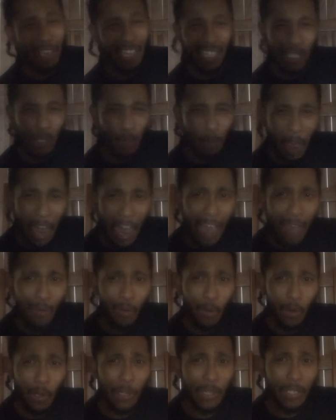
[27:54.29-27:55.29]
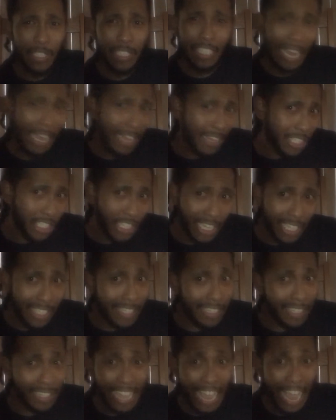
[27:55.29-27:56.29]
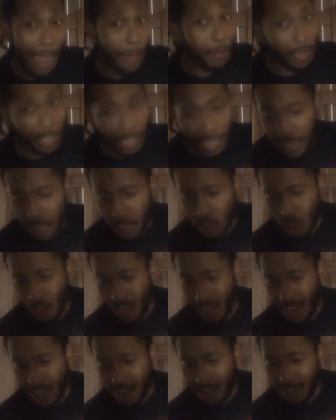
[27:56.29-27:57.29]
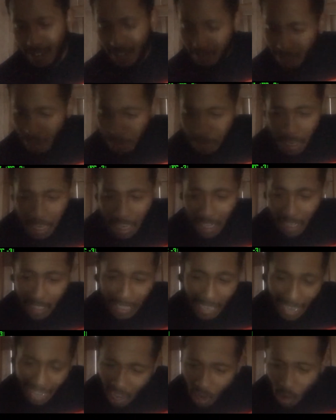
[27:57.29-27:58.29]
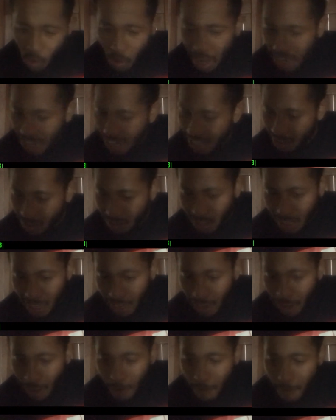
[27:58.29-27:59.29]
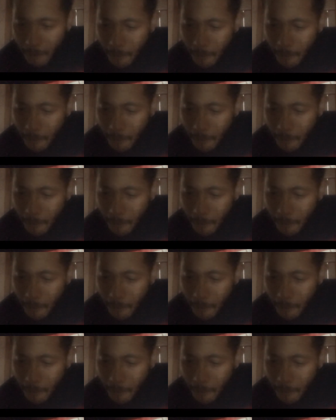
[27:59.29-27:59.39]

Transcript: a spot where the Jets can capitalize on that and get a takeaway here and there.